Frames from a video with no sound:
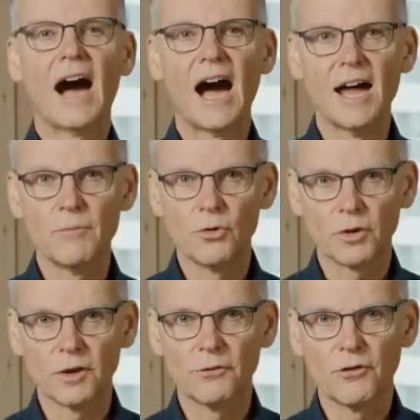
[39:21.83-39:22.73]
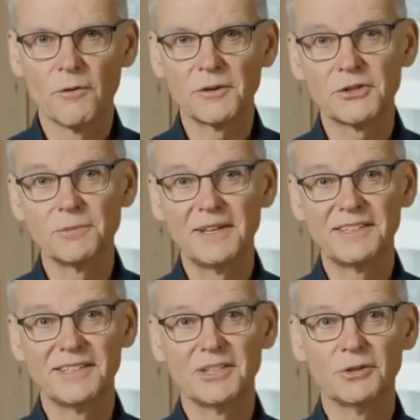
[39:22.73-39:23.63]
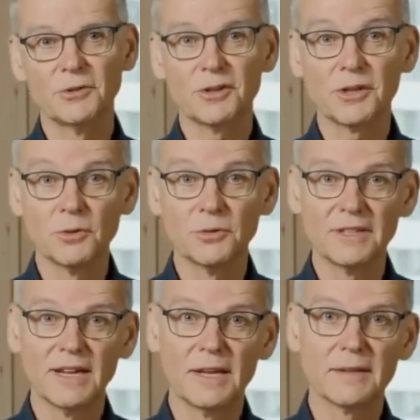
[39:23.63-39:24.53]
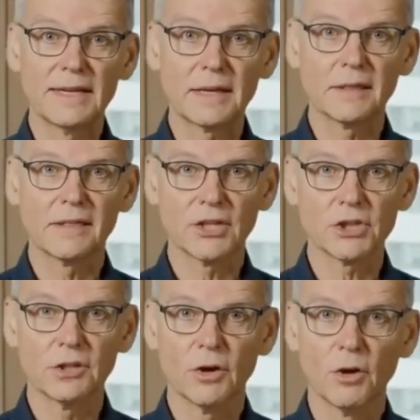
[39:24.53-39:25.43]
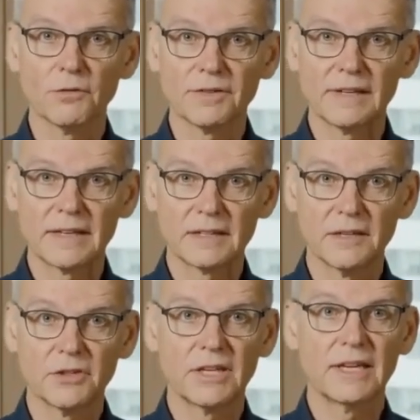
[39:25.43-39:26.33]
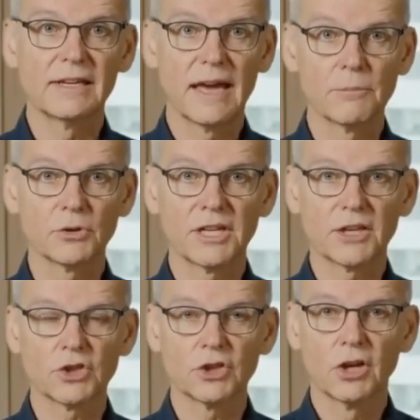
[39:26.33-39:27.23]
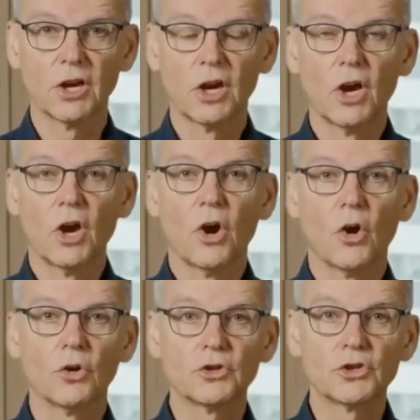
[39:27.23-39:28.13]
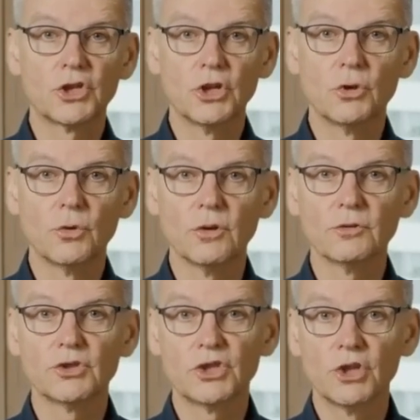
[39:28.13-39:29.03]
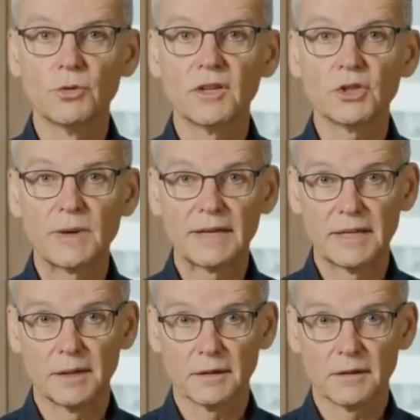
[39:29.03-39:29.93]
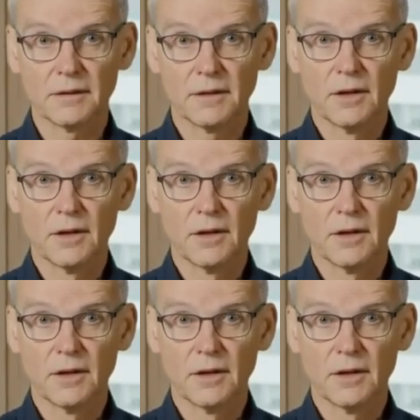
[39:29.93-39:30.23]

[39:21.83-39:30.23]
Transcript: I am looking forward to meeting you soon in the next session of selectivity in line protection on June the 20th,